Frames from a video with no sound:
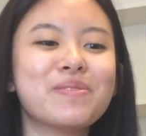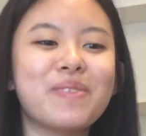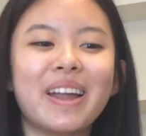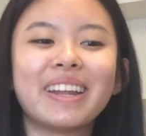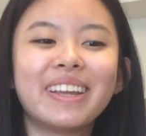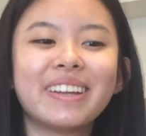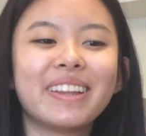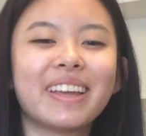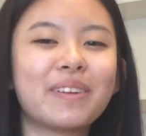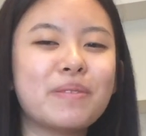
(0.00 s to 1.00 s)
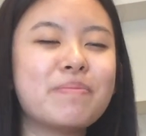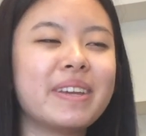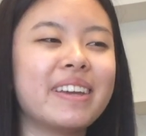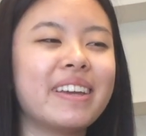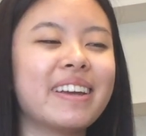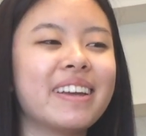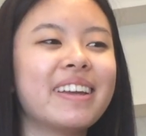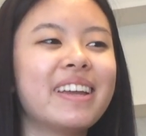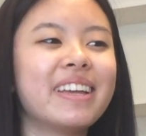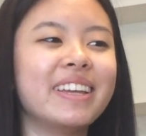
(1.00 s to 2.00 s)
ready, like would be
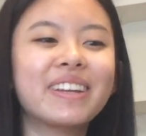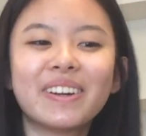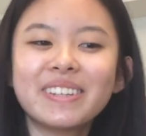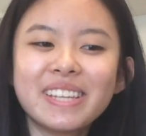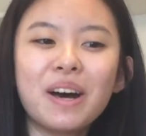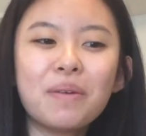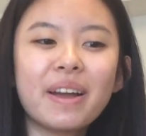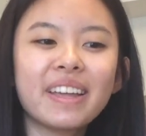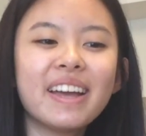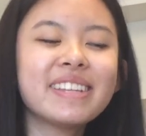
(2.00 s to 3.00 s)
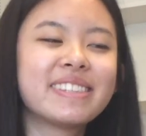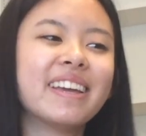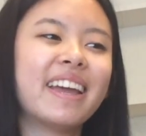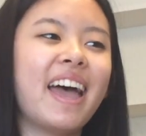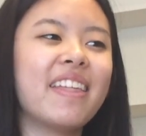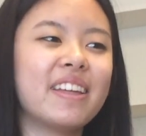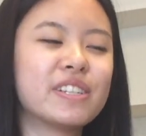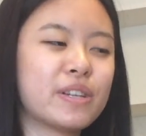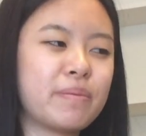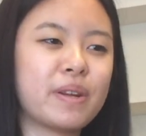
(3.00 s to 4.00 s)
eager to help, I guess, and then
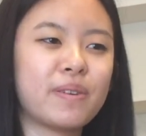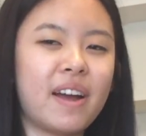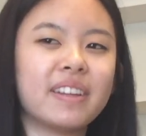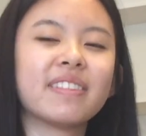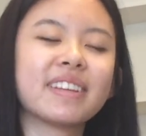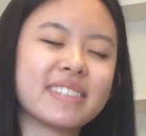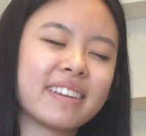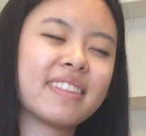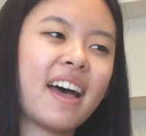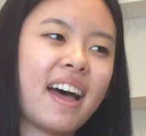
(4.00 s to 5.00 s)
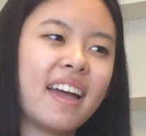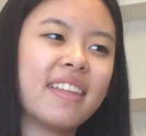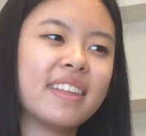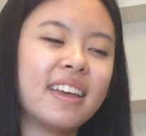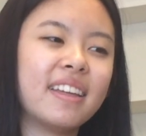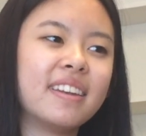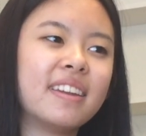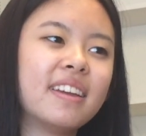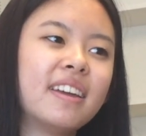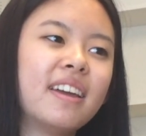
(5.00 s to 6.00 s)
show me around and things like that. And then
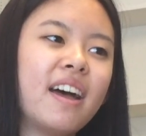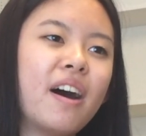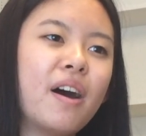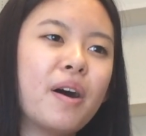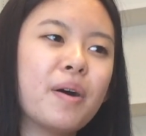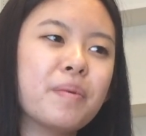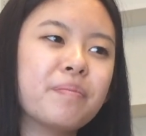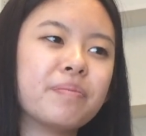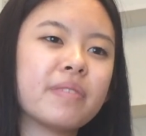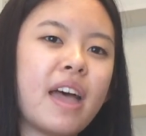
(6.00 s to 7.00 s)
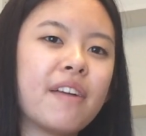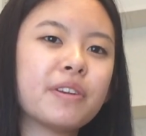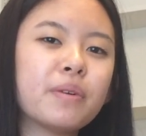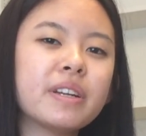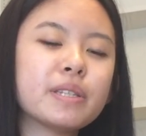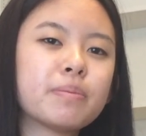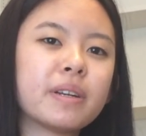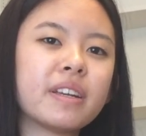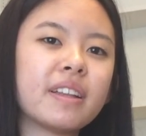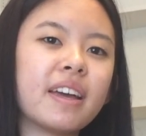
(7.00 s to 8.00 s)
everyone is
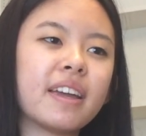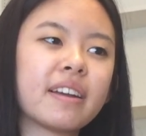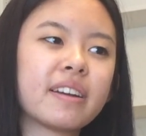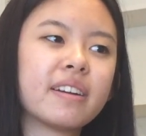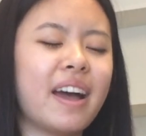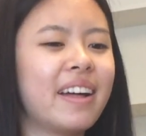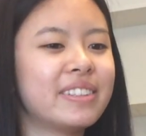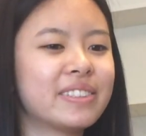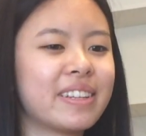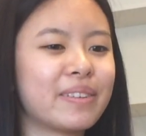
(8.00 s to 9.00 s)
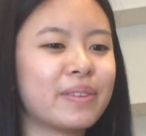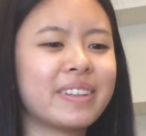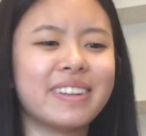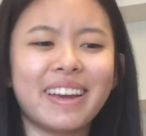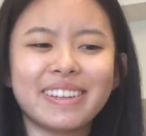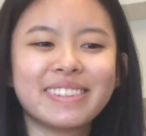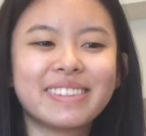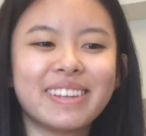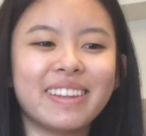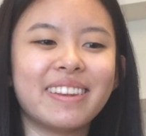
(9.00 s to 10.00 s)
pretty like, yeah, just like really nice,
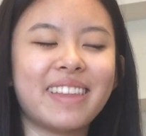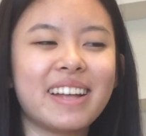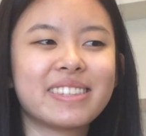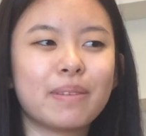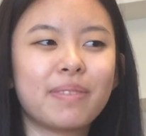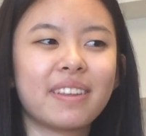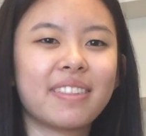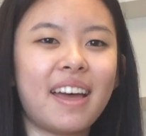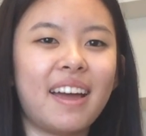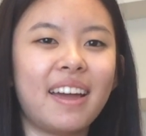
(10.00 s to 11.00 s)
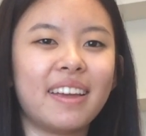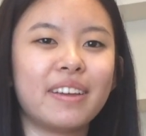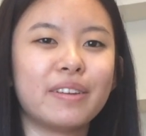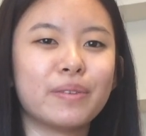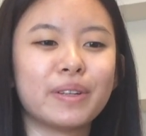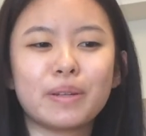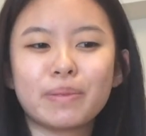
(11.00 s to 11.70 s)
and that's something that I really